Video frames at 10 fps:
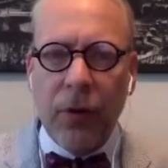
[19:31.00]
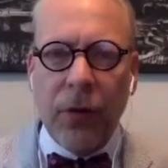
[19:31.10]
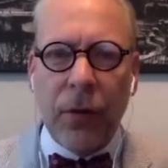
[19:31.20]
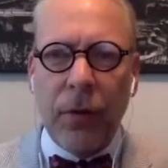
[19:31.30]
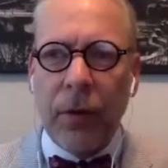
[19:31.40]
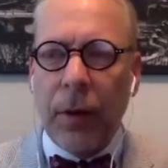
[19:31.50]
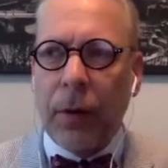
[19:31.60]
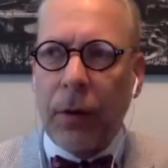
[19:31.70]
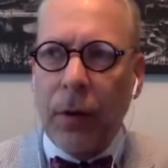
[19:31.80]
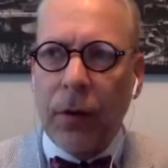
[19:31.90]
and
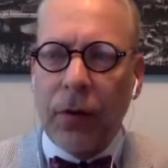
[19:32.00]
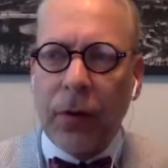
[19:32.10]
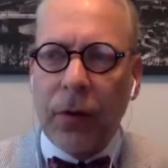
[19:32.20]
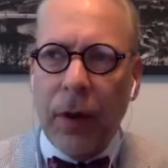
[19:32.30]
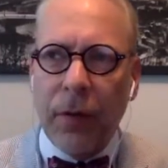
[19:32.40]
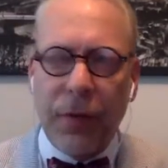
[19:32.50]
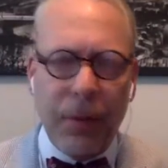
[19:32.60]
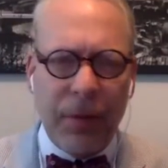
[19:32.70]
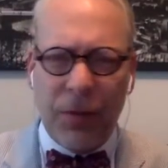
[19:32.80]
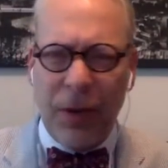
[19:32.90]
service goods from
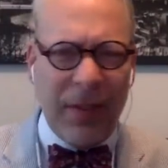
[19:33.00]
the street.